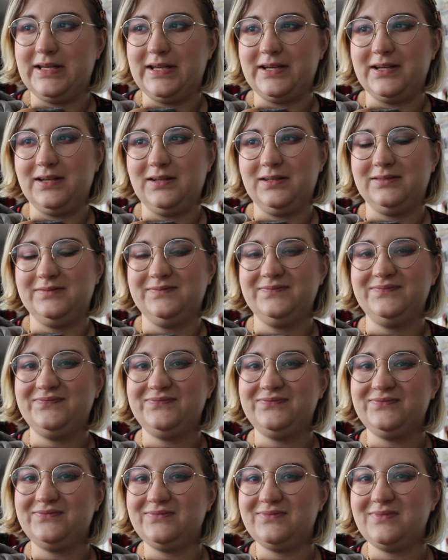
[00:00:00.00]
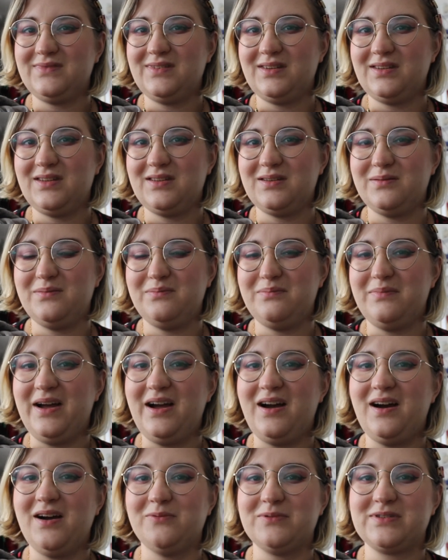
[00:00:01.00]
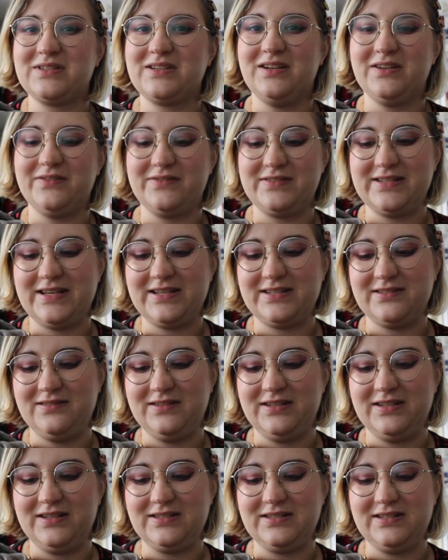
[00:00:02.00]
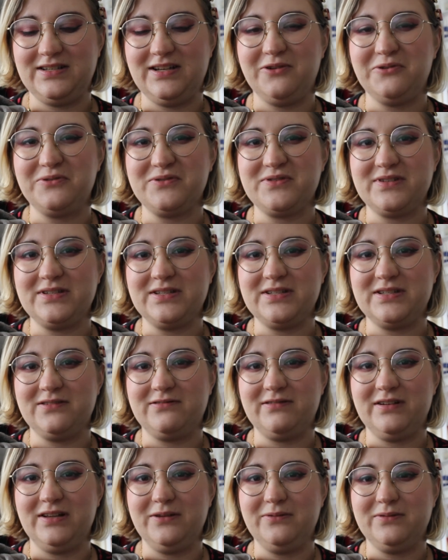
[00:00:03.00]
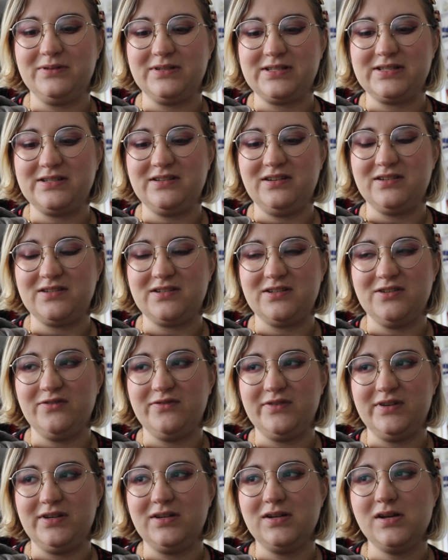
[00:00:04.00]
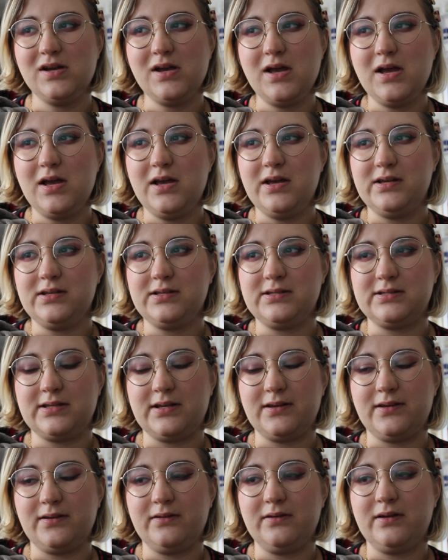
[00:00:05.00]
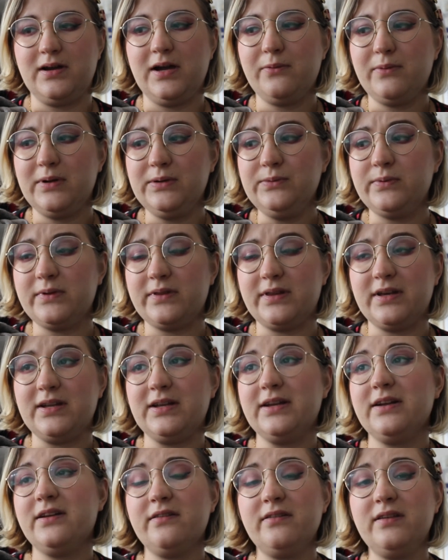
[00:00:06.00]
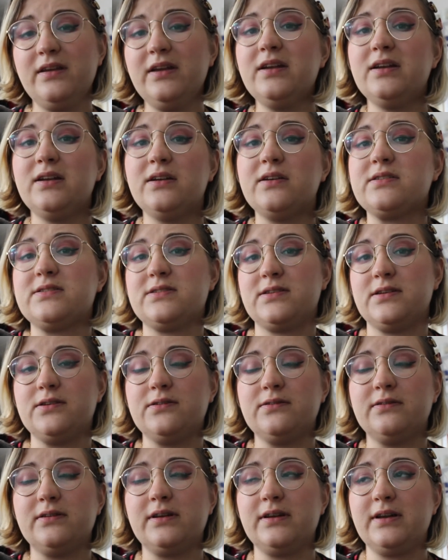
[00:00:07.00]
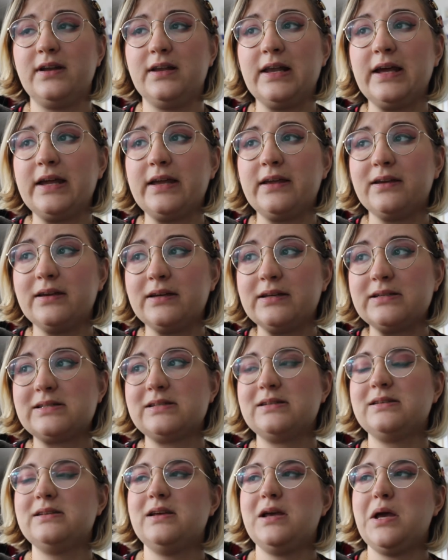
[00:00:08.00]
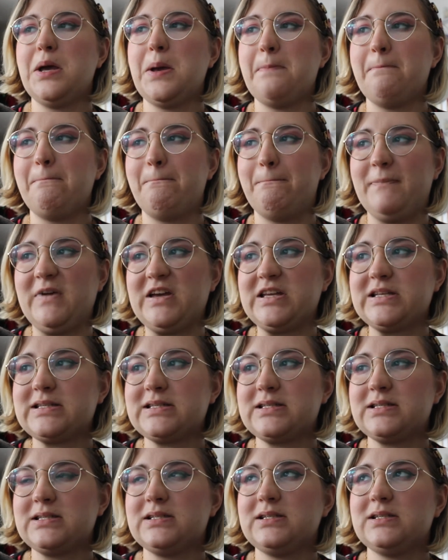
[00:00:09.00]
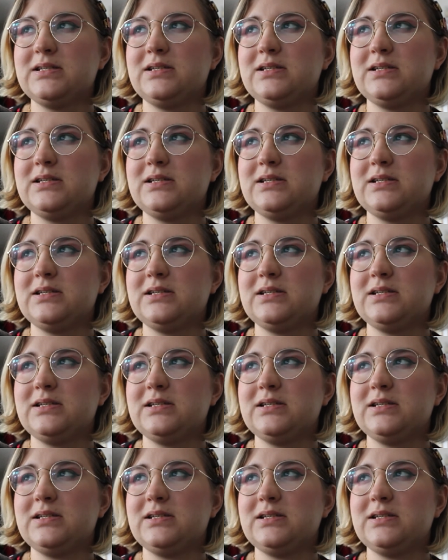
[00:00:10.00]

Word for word: But yeah, my heart was kind of set on it, and I also didn't really want to start over, so I went with it, and I think it looks cute and I like it, but